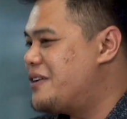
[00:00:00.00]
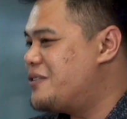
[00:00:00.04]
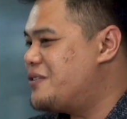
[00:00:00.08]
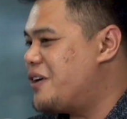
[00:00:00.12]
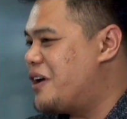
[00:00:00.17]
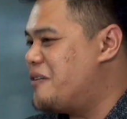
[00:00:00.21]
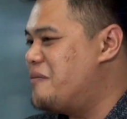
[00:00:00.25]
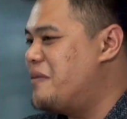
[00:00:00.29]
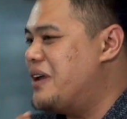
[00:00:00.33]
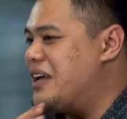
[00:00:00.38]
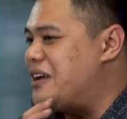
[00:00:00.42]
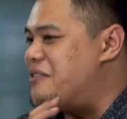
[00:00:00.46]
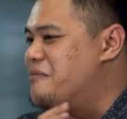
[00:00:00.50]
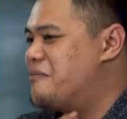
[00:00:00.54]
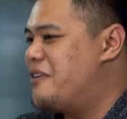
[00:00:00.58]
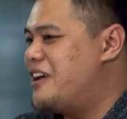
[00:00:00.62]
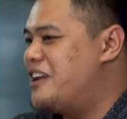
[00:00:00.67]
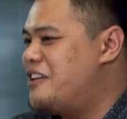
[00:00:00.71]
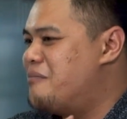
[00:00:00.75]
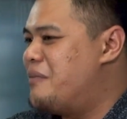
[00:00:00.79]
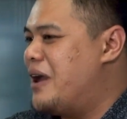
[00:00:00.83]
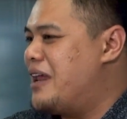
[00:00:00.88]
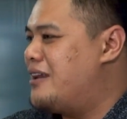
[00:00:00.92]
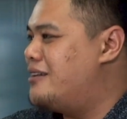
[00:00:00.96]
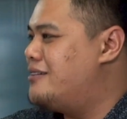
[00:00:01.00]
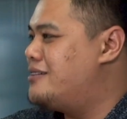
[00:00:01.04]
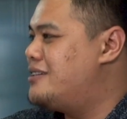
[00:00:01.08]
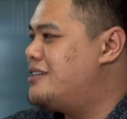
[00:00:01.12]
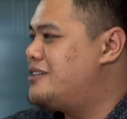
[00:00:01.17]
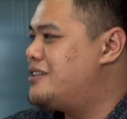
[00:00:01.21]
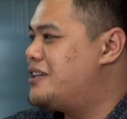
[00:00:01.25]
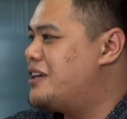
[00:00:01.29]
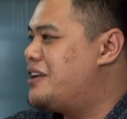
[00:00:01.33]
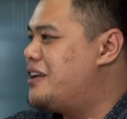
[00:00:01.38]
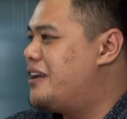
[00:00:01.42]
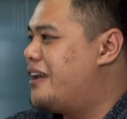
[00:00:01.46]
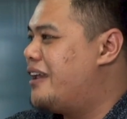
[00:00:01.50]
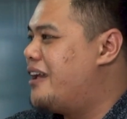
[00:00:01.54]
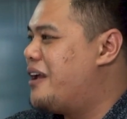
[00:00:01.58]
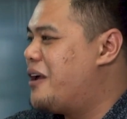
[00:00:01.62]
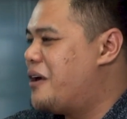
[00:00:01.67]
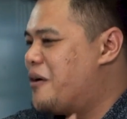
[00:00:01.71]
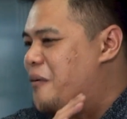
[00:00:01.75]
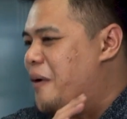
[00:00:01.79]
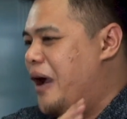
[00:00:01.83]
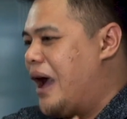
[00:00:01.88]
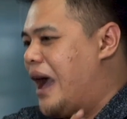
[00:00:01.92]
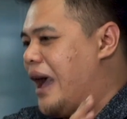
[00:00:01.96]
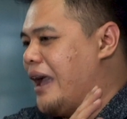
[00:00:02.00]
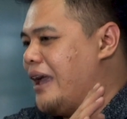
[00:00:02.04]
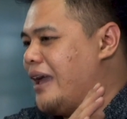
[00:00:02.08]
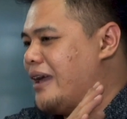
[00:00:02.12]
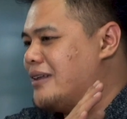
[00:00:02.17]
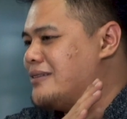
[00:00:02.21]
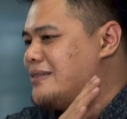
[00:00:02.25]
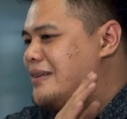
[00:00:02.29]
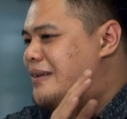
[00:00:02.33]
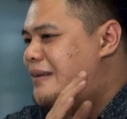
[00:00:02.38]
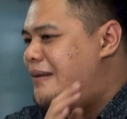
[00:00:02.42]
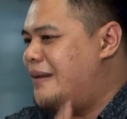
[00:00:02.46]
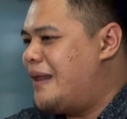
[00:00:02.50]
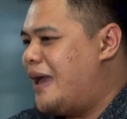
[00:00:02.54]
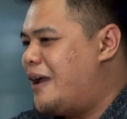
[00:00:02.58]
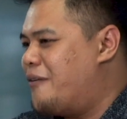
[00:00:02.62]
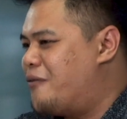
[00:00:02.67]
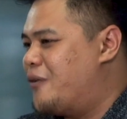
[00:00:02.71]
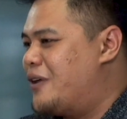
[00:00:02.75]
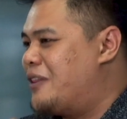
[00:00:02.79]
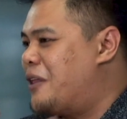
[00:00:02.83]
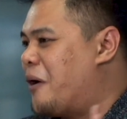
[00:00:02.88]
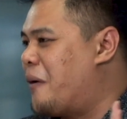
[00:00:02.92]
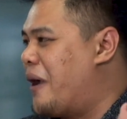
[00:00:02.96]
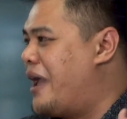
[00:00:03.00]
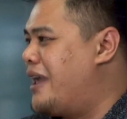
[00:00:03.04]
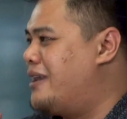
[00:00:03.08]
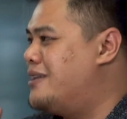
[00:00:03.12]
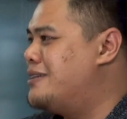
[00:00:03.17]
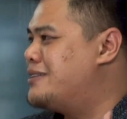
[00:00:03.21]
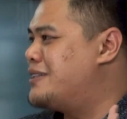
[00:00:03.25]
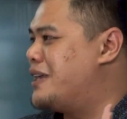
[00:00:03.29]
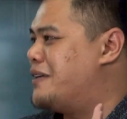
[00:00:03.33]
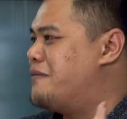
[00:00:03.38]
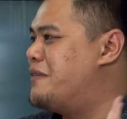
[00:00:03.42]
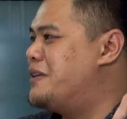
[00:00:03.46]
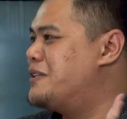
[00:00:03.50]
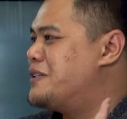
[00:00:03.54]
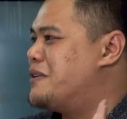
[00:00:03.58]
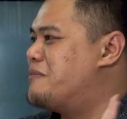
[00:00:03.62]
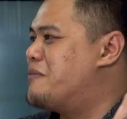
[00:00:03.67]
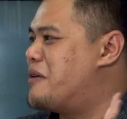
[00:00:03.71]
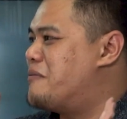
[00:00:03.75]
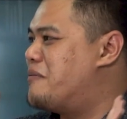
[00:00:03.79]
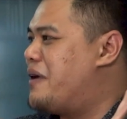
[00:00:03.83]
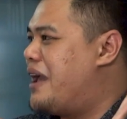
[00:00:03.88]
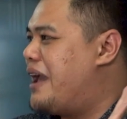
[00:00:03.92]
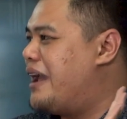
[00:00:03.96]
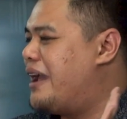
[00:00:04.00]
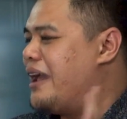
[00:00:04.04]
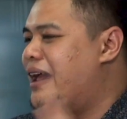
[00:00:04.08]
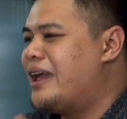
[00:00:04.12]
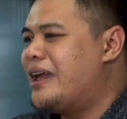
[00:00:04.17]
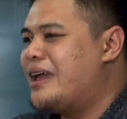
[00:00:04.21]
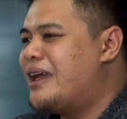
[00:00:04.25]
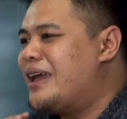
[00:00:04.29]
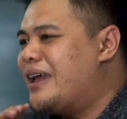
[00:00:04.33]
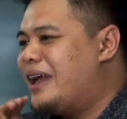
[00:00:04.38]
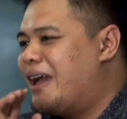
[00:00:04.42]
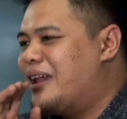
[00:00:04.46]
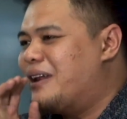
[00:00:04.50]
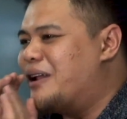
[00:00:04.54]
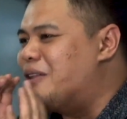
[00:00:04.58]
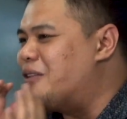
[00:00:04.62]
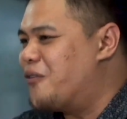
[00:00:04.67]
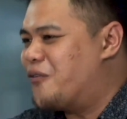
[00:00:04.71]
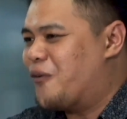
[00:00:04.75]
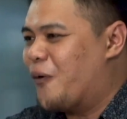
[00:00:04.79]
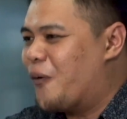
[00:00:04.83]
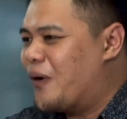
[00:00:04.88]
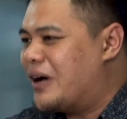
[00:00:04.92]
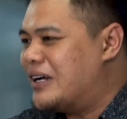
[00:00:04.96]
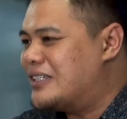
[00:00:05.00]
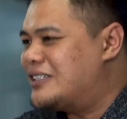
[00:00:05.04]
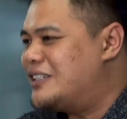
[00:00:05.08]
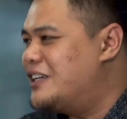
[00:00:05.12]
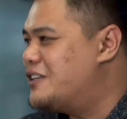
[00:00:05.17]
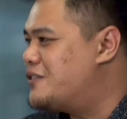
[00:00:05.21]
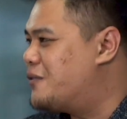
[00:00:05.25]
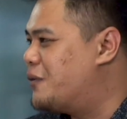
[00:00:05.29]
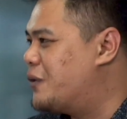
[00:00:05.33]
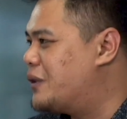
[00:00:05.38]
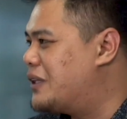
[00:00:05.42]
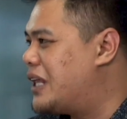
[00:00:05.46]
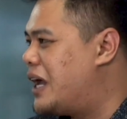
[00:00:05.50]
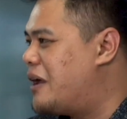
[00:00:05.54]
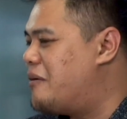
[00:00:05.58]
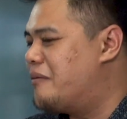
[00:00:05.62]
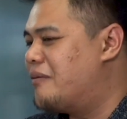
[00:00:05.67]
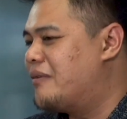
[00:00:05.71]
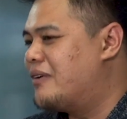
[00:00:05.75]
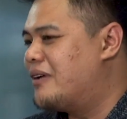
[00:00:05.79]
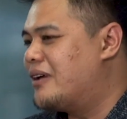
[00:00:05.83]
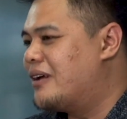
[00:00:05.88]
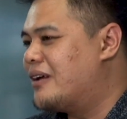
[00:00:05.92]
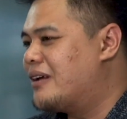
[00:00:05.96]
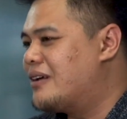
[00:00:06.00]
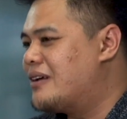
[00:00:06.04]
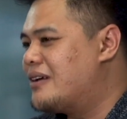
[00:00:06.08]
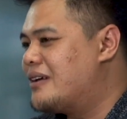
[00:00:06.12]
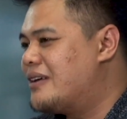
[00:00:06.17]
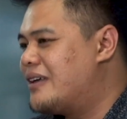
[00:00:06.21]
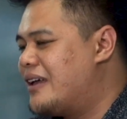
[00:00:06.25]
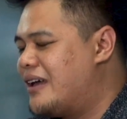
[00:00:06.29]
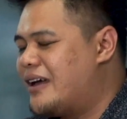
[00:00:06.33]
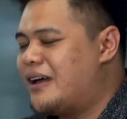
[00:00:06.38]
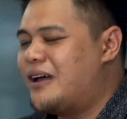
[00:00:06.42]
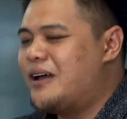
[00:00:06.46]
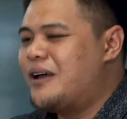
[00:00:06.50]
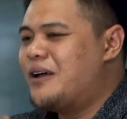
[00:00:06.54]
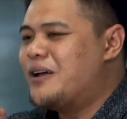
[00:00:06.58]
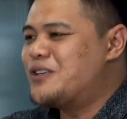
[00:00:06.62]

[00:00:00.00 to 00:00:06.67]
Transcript: So I make a very bad decision where I actually left without any savings in my bank, and then to focus this full time. Yeah.